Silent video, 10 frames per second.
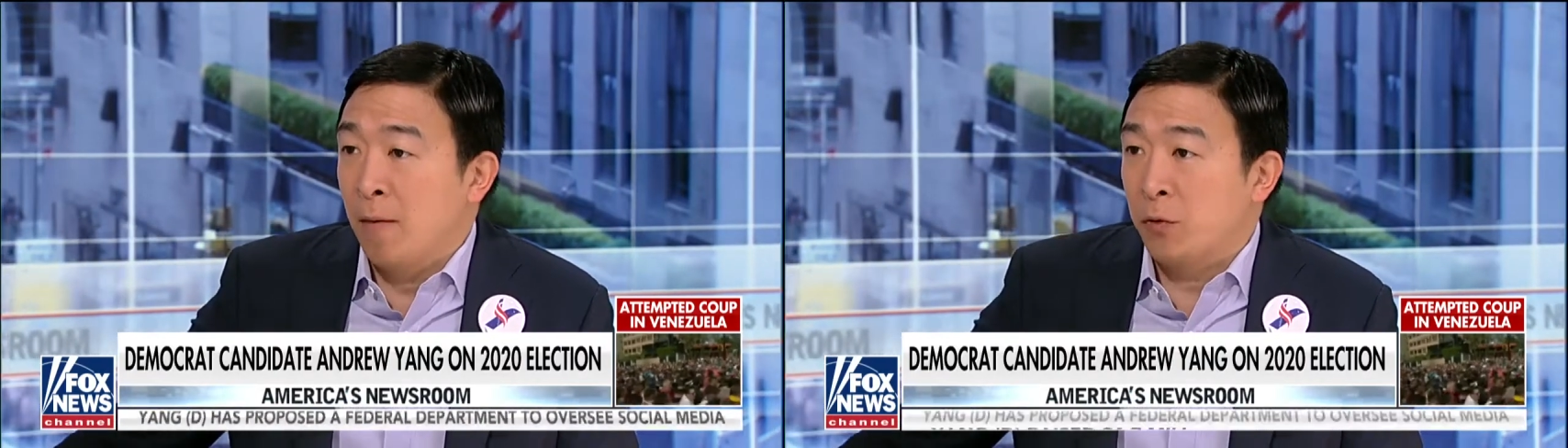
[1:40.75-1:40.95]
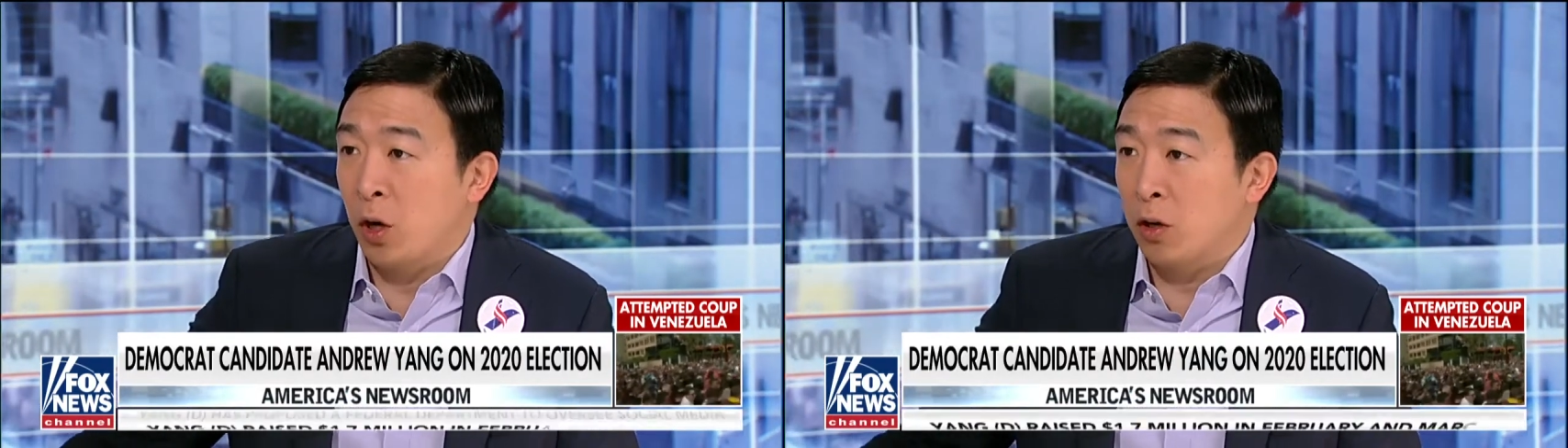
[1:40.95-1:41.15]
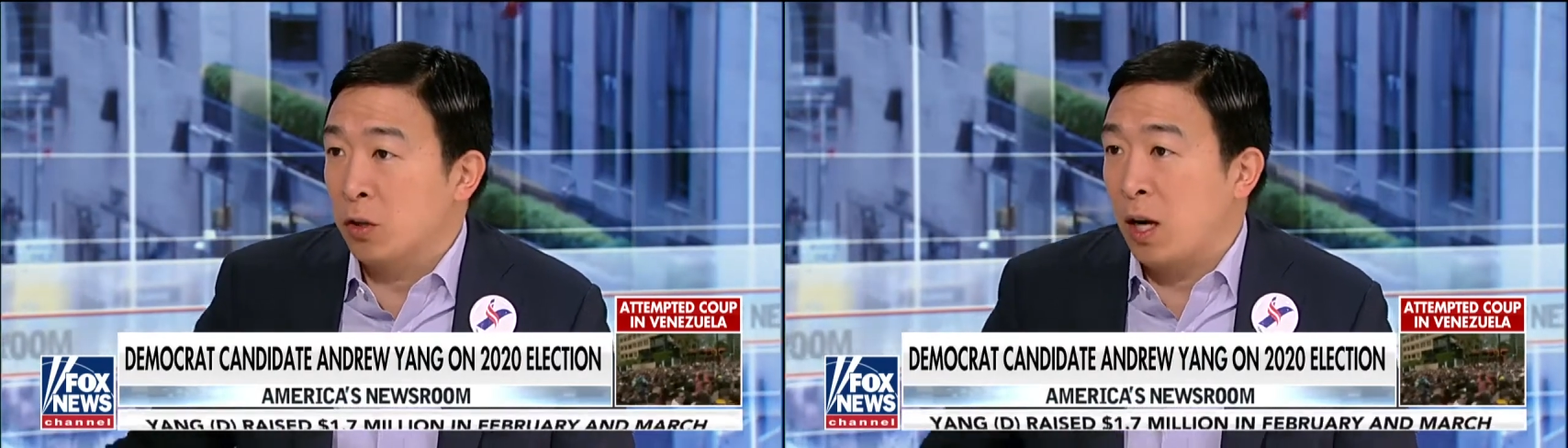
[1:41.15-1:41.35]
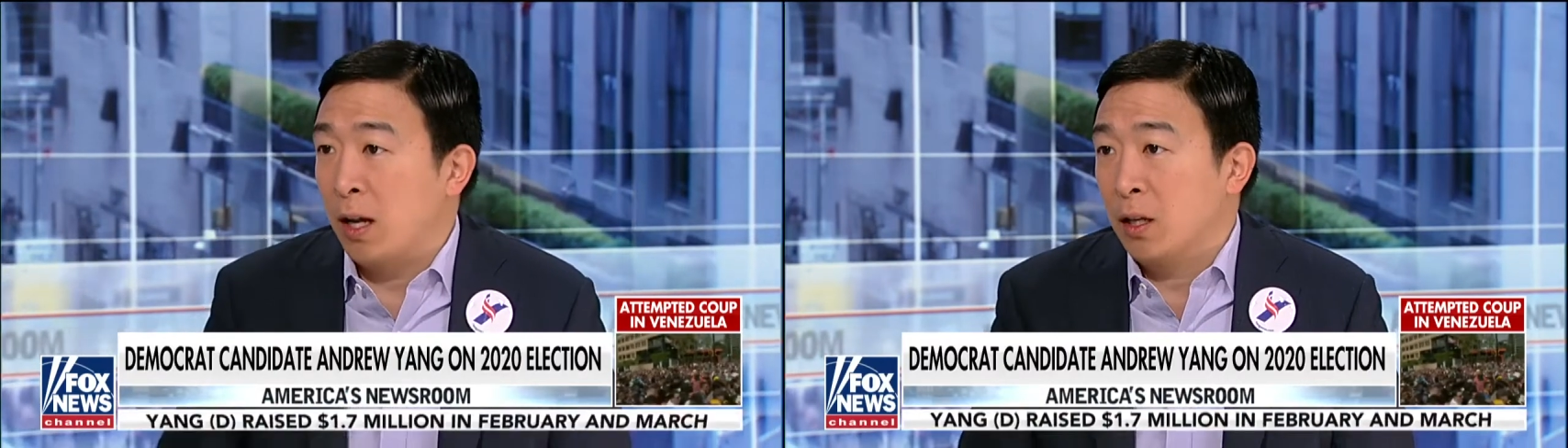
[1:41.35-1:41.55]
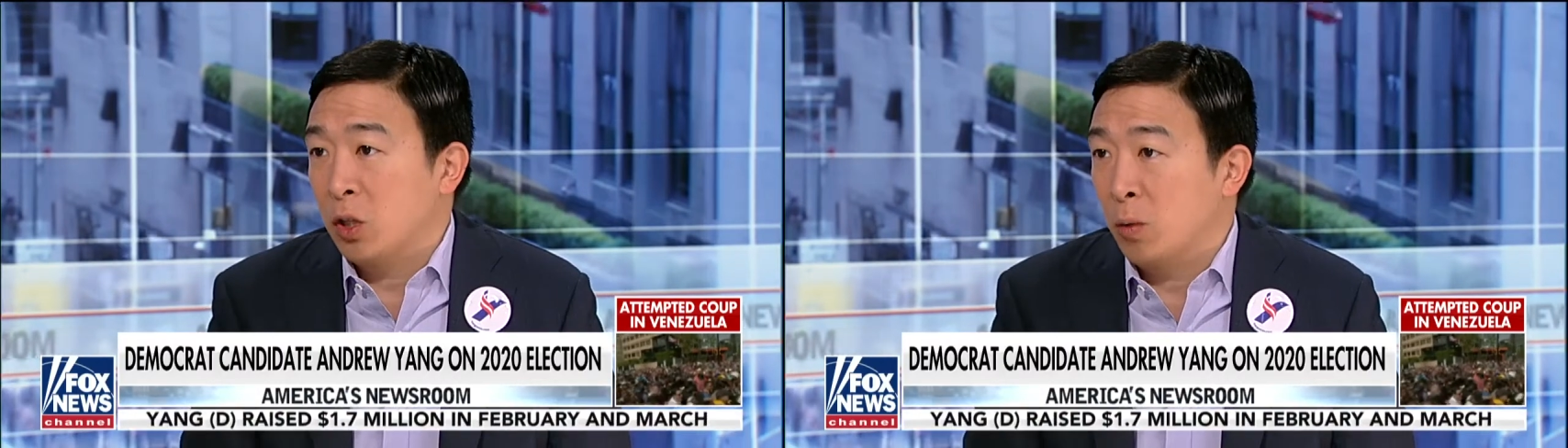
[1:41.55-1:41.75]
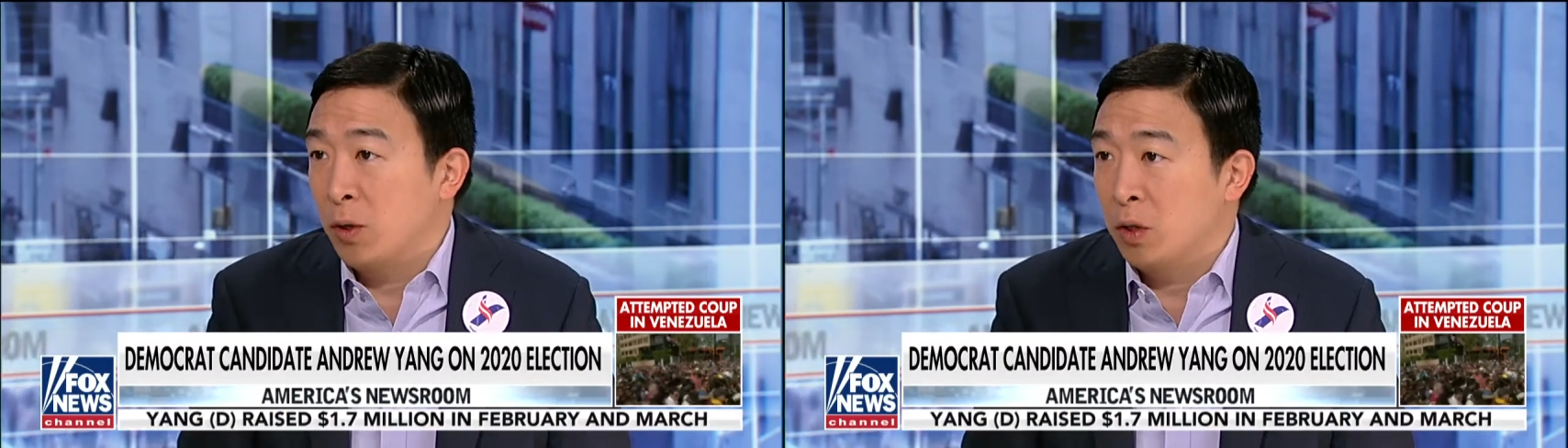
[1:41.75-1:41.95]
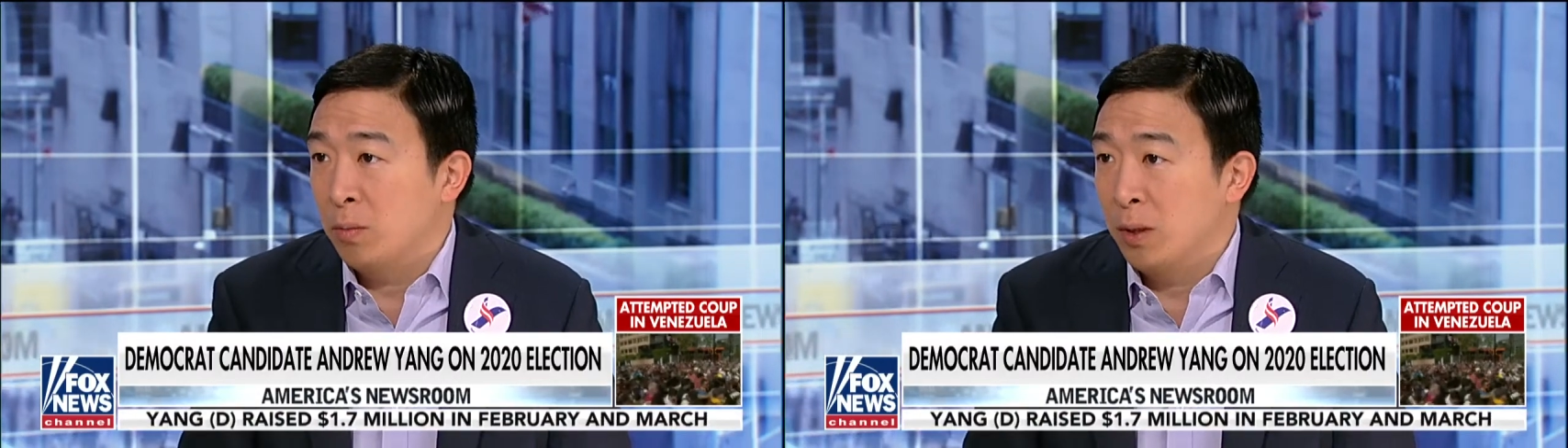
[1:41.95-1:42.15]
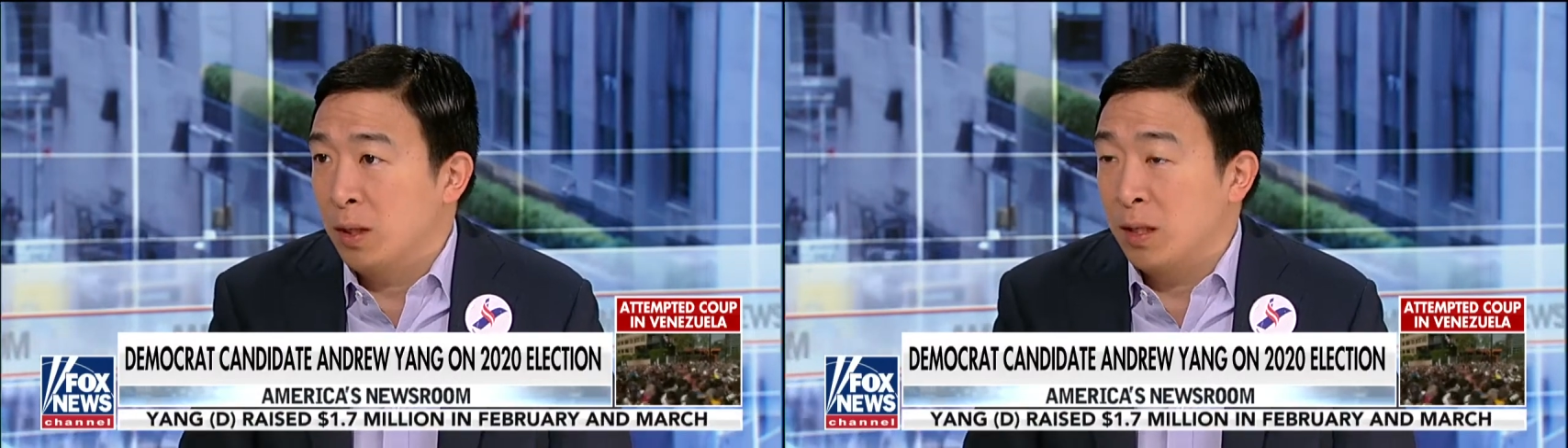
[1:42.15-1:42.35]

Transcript: daughter's college tuition bill.